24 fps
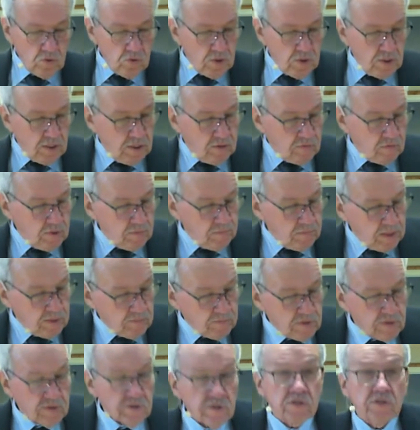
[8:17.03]
in
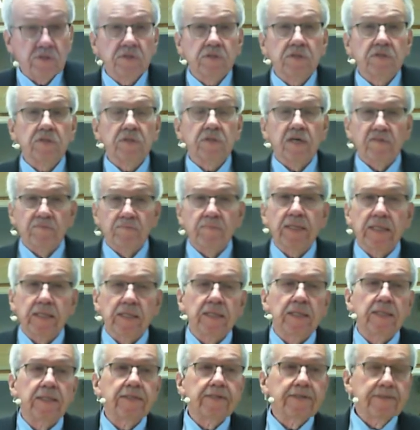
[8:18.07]
remembrance of me.
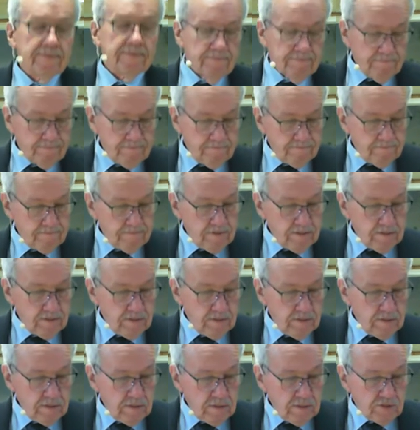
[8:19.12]

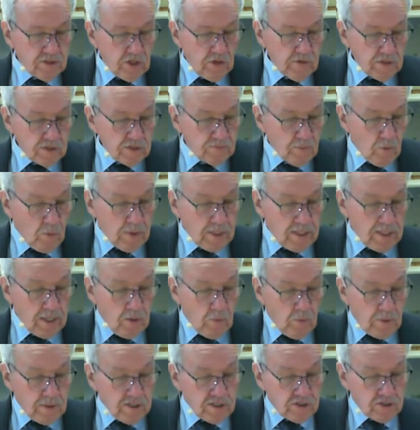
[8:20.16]
So this morning I
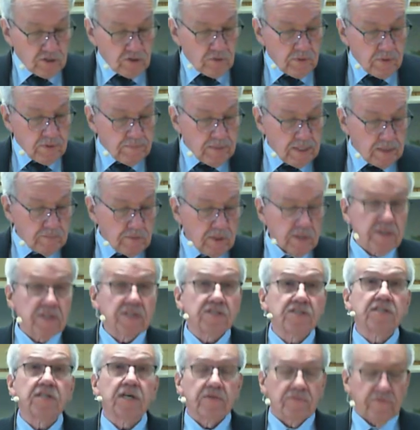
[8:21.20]
want us to remember his
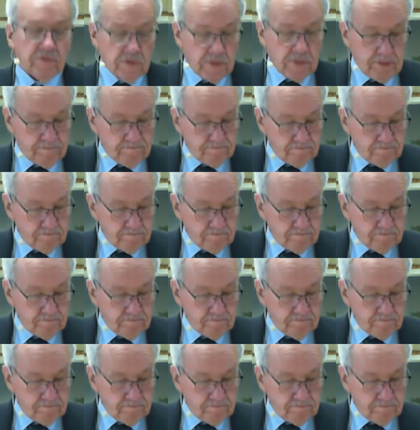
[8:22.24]
suffering.